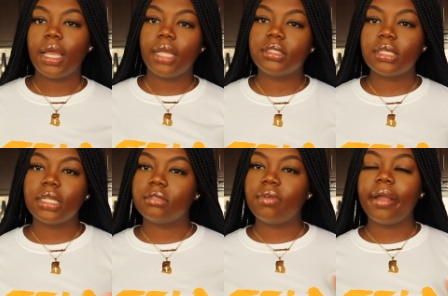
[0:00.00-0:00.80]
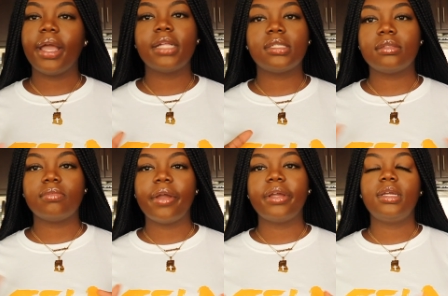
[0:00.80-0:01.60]
it's it's very it's
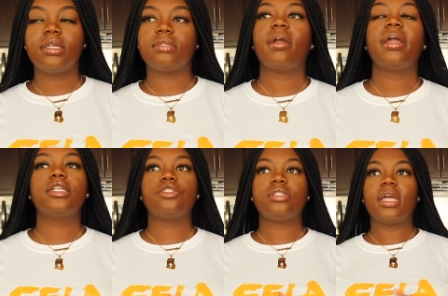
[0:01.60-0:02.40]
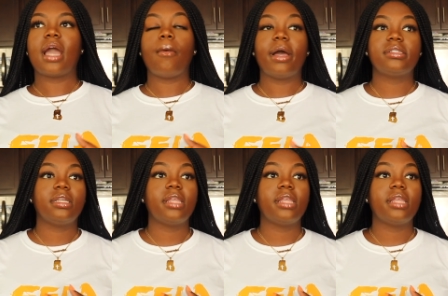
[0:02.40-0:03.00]
very it's very interesting how I see